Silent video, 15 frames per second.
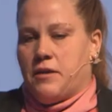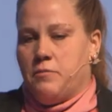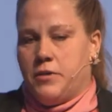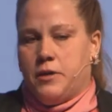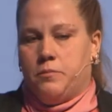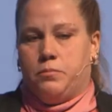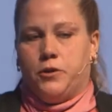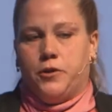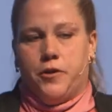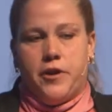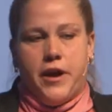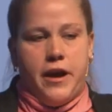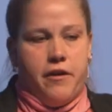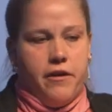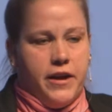be a blurred
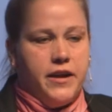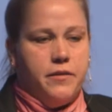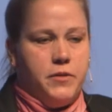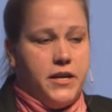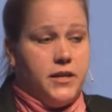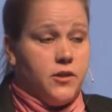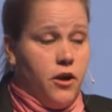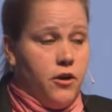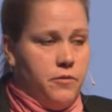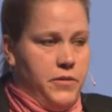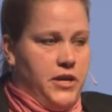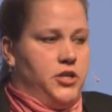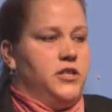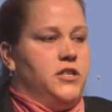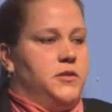area because
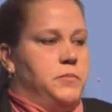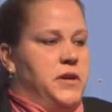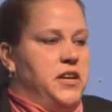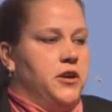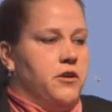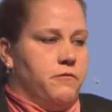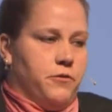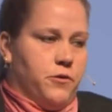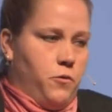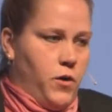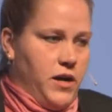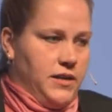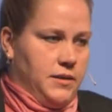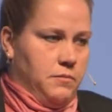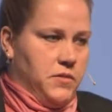automation has been here for
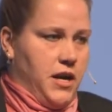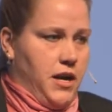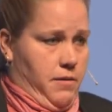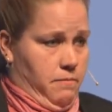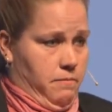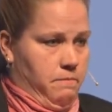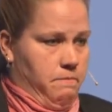quite some time.